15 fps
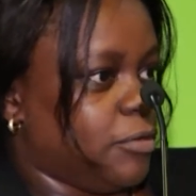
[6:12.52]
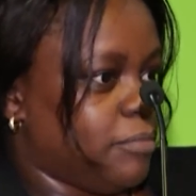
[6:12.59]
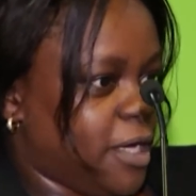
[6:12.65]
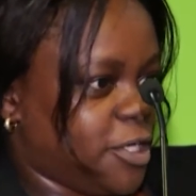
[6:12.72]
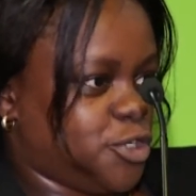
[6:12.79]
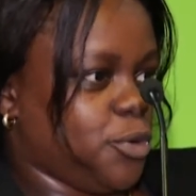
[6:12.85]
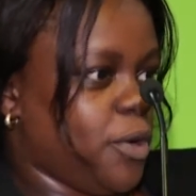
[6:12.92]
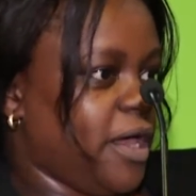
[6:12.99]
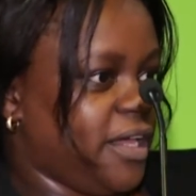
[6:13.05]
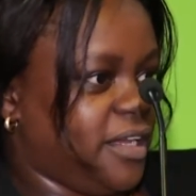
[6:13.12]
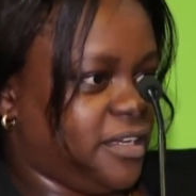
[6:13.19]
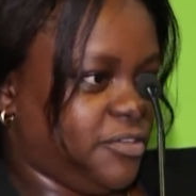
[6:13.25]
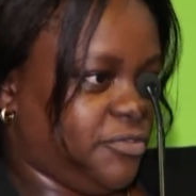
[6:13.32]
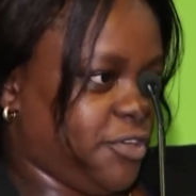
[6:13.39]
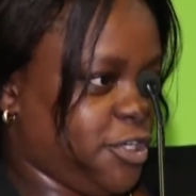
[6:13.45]
mature
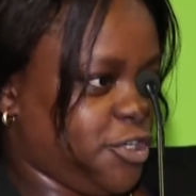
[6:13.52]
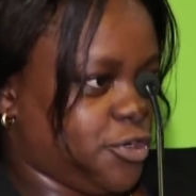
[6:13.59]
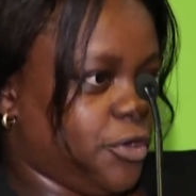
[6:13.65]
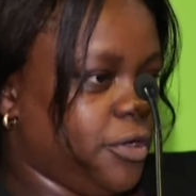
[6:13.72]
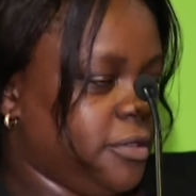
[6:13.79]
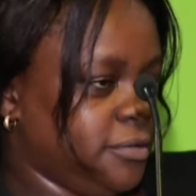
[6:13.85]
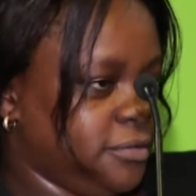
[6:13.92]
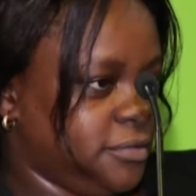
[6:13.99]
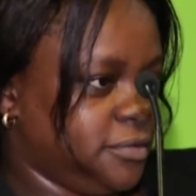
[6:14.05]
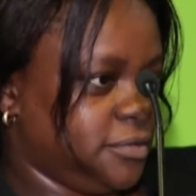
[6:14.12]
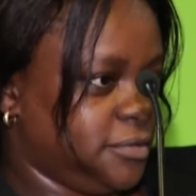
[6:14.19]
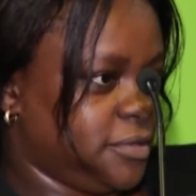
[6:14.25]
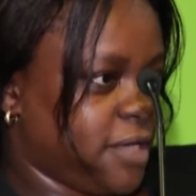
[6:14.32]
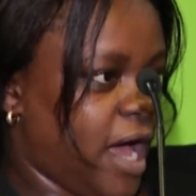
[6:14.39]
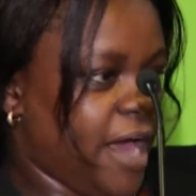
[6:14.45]
individual
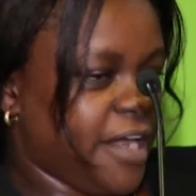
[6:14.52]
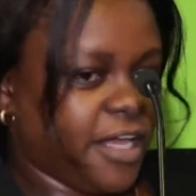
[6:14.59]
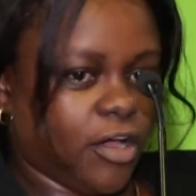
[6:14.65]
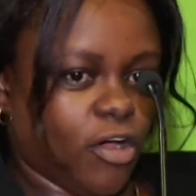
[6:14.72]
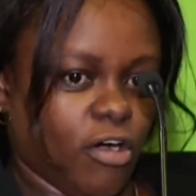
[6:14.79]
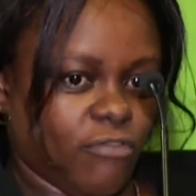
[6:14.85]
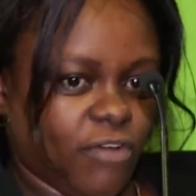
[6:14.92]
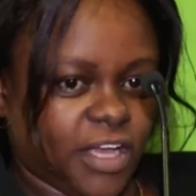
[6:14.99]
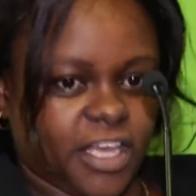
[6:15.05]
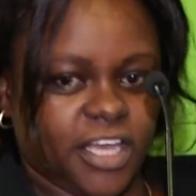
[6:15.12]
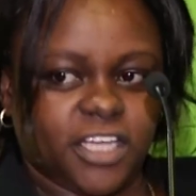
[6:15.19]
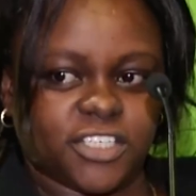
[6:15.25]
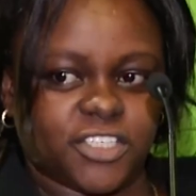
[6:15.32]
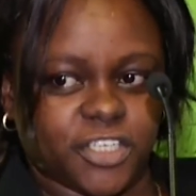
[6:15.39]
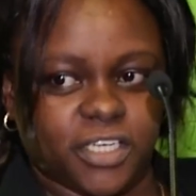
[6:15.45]
earning over
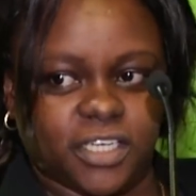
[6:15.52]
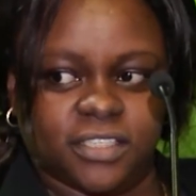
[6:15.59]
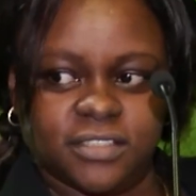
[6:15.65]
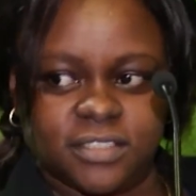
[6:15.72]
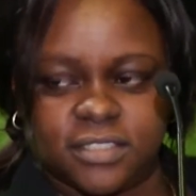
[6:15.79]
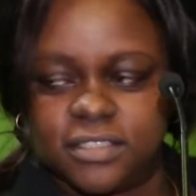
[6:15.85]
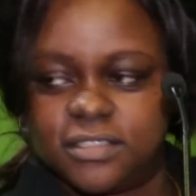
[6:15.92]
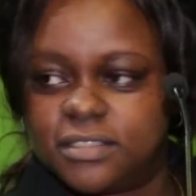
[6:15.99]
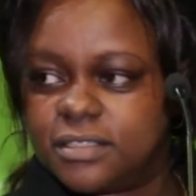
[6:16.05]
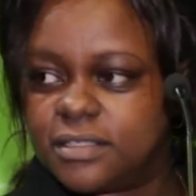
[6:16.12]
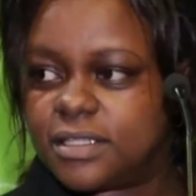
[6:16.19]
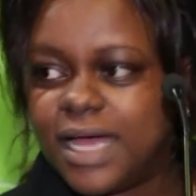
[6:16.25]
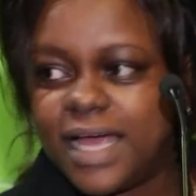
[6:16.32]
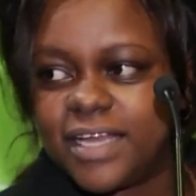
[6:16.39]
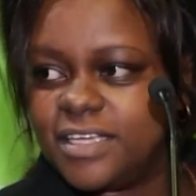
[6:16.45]
Kenya shillings.
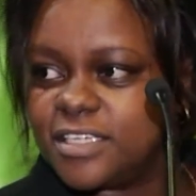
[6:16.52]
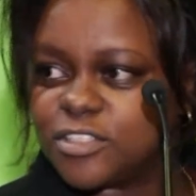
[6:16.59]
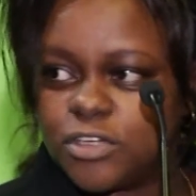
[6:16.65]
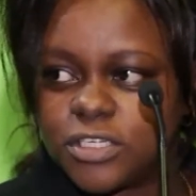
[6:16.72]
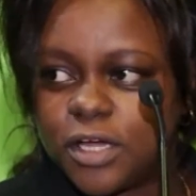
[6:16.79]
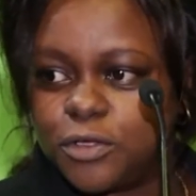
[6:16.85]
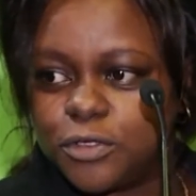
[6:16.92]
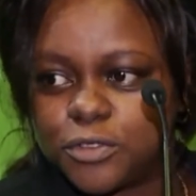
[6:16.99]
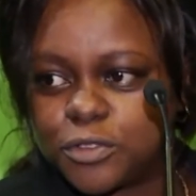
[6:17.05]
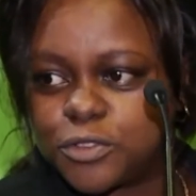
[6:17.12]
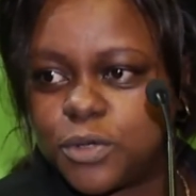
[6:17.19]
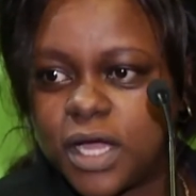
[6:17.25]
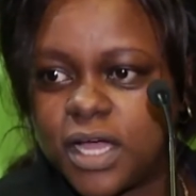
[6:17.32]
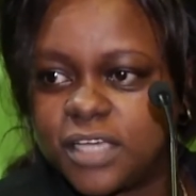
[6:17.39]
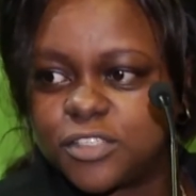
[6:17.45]
That is not how you talk
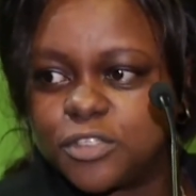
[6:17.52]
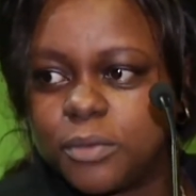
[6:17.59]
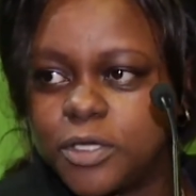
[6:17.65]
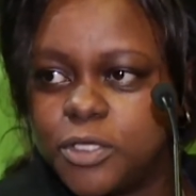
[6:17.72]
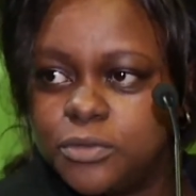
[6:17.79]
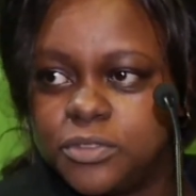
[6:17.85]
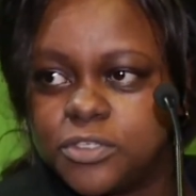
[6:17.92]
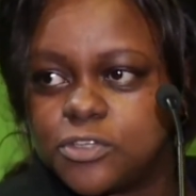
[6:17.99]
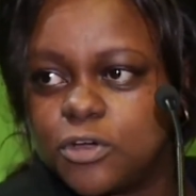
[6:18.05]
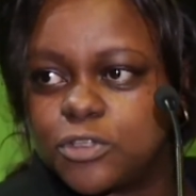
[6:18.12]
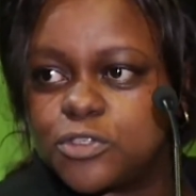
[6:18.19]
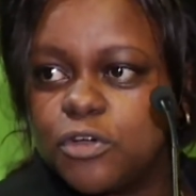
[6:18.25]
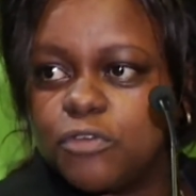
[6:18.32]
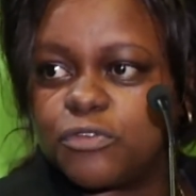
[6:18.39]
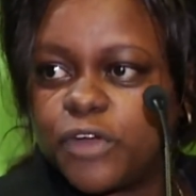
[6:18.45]
to a customer. You didn't talk
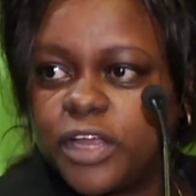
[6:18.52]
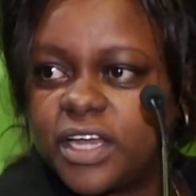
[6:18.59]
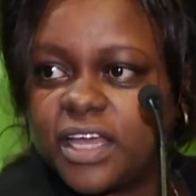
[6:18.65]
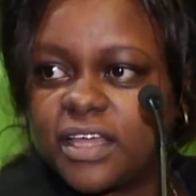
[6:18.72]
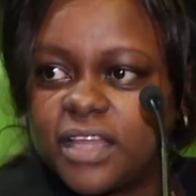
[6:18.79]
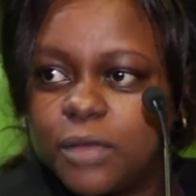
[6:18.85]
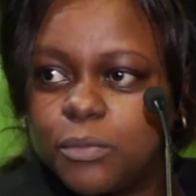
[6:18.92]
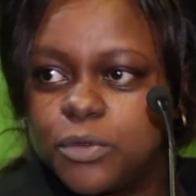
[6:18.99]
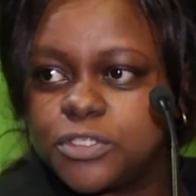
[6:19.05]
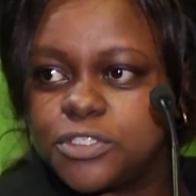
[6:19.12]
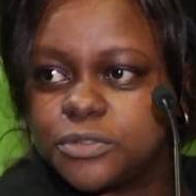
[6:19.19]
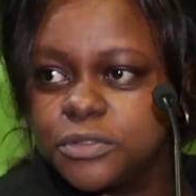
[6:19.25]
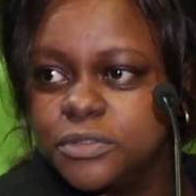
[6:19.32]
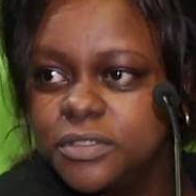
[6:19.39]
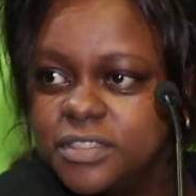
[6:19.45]
to your friend like that, would you?